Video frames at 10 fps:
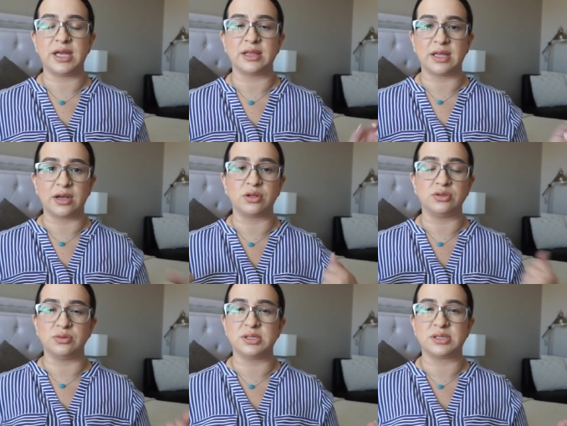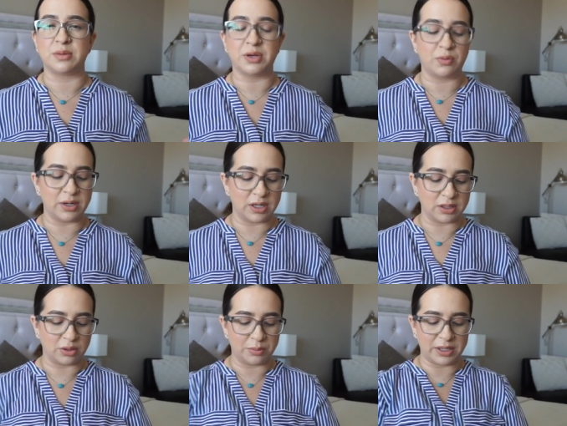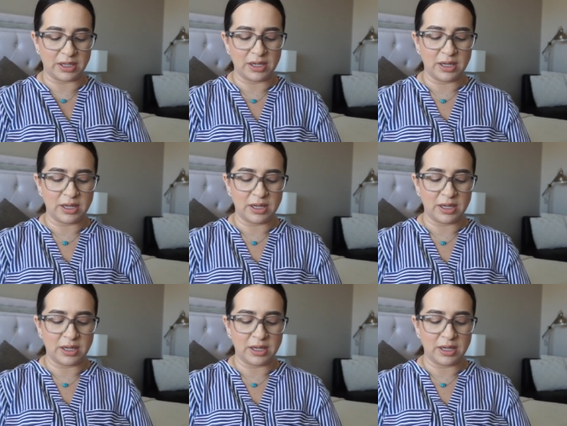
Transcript: and then I'll do the stomach one a little bit